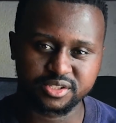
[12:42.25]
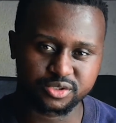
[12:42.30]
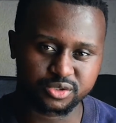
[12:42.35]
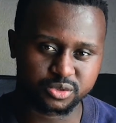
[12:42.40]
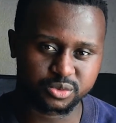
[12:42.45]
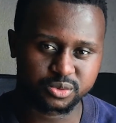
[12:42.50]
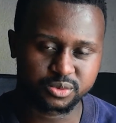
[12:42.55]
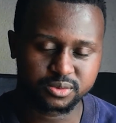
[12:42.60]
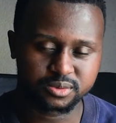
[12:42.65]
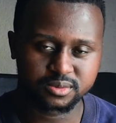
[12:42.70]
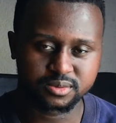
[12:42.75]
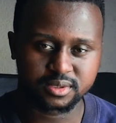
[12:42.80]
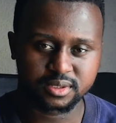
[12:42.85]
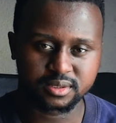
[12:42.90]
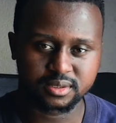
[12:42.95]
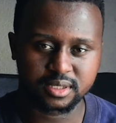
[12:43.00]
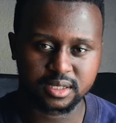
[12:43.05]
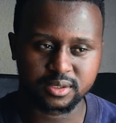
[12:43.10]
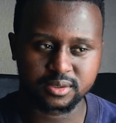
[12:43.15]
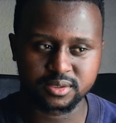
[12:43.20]
two,
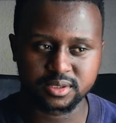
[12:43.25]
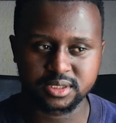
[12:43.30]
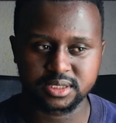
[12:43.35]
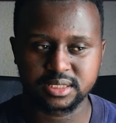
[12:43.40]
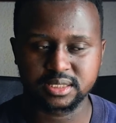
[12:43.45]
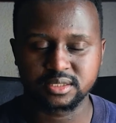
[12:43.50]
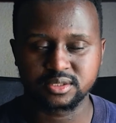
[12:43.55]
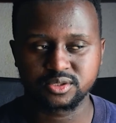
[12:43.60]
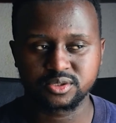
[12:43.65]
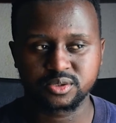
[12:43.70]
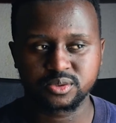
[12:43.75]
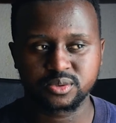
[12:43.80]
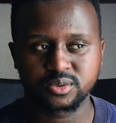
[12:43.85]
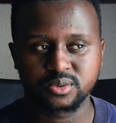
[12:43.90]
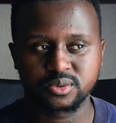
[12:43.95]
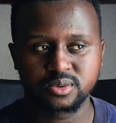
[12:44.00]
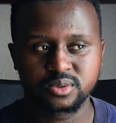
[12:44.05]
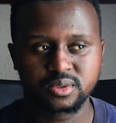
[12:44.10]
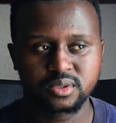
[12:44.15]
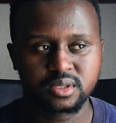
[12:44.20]
I would say. So